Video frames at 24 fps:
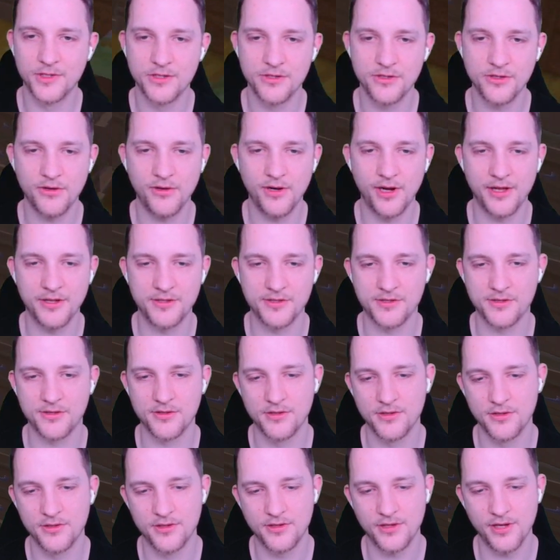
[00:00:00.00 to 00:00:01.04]
So let's
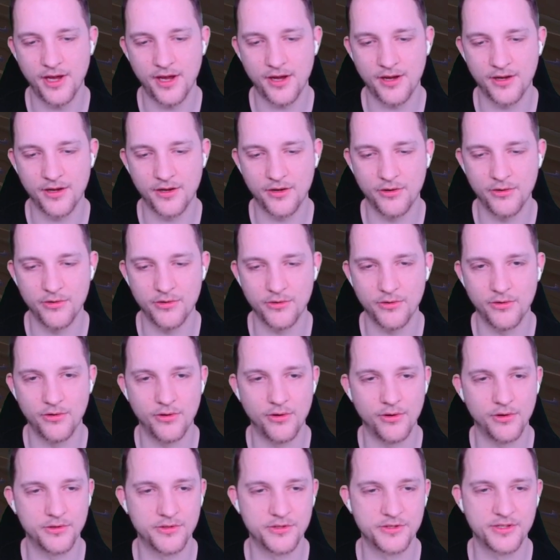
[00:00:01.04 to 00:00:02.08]
take a good
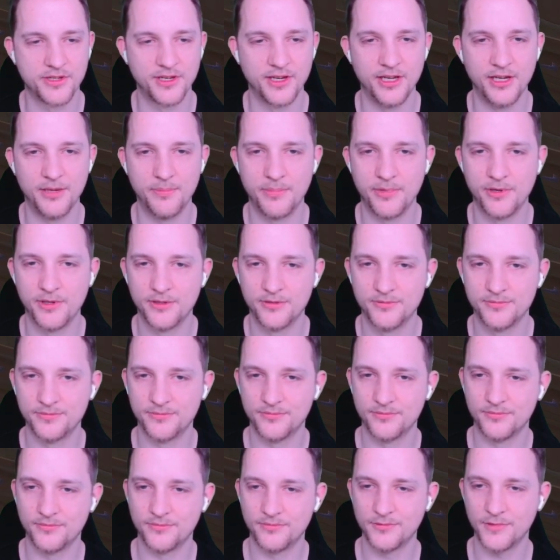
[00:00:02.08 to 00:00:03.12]
old sleep
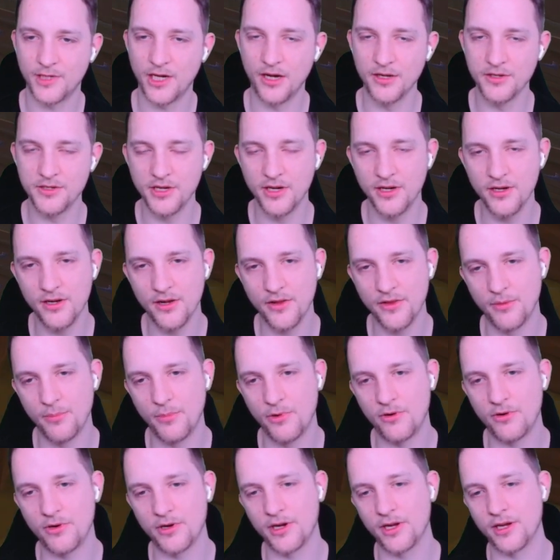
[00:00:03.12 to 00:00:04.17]
until the
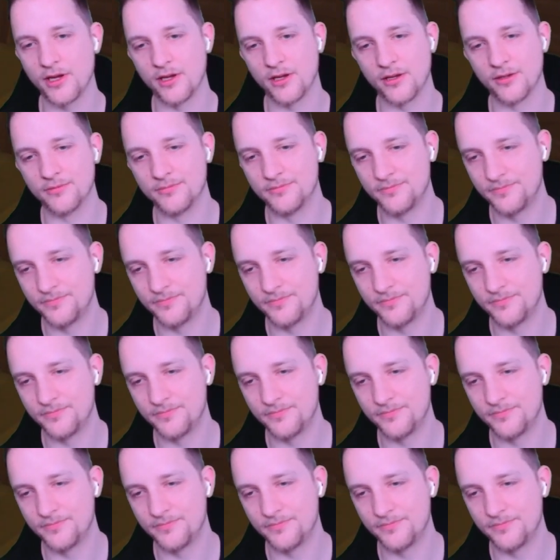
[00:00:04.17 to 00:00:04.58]
morning.